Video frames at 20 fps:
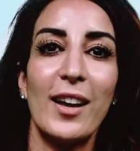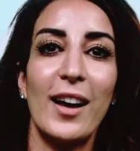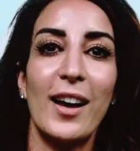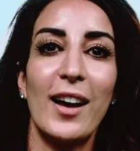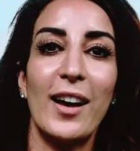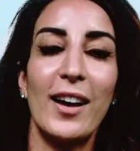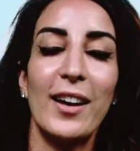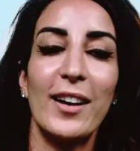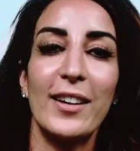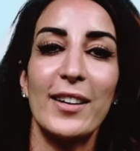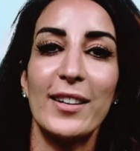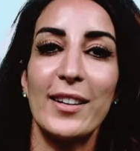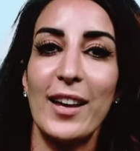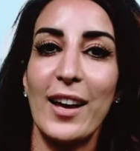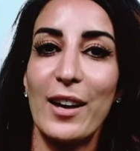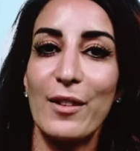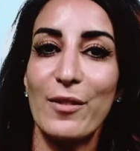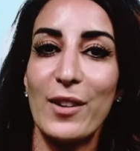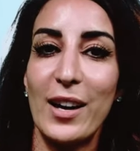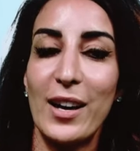I
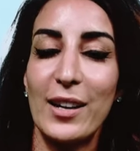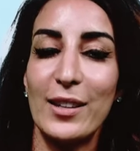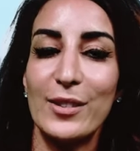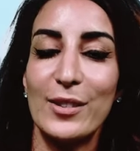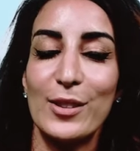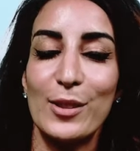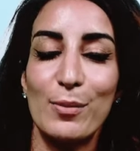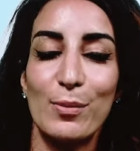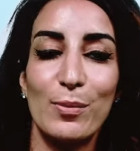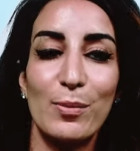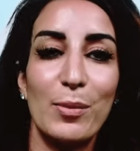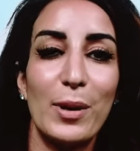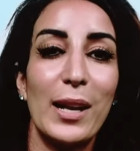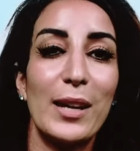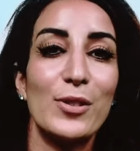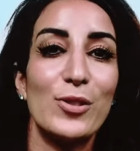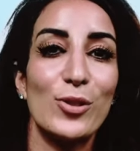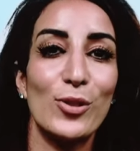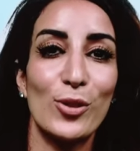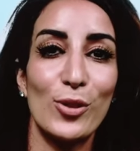have had the
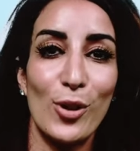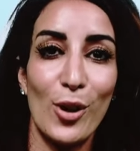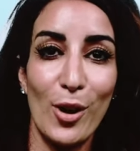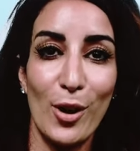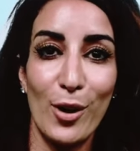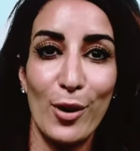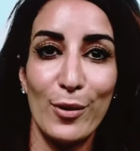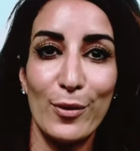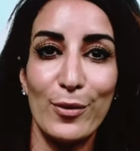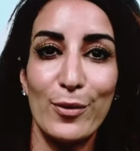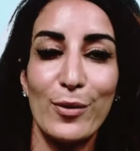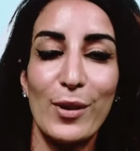pleasure of